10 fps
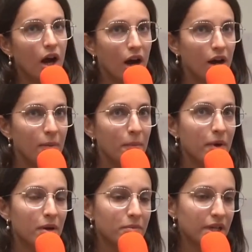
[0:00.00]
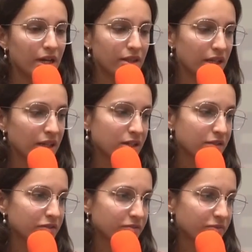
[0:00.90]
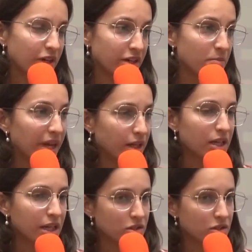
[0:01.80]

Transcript: But I think fundamentally